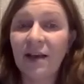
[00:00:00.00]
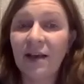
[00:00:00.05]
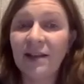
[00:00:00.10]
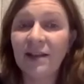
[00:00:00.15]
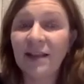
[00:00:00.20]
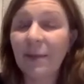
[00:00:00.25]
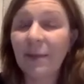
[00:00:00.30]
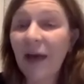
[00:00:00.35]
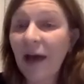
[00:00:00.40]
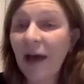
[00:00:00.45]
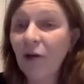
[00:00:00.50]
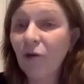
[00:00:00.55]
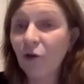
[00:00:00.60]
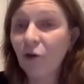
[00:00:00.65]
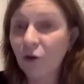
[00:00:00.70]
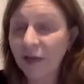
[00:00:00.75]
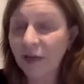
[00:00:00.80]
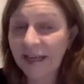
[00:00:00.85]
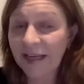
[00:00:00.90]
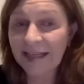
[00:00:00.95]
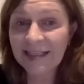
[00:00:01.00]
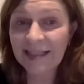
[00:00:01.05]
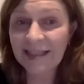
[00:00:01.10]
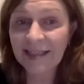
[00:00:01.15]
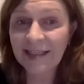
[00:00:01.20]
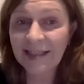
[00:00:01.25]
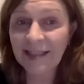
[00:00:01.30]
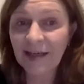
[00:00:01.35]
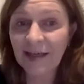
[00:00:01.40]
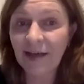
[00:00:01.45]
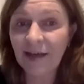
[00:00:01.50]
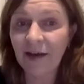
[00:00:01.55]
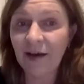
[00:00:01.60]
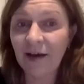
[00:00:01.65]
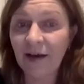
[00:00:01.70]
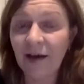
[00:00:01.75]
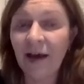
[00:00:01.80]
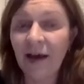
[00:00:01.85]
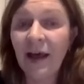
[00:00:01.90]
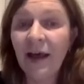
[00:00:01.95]
somehow connected
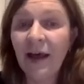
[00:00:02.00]
uh,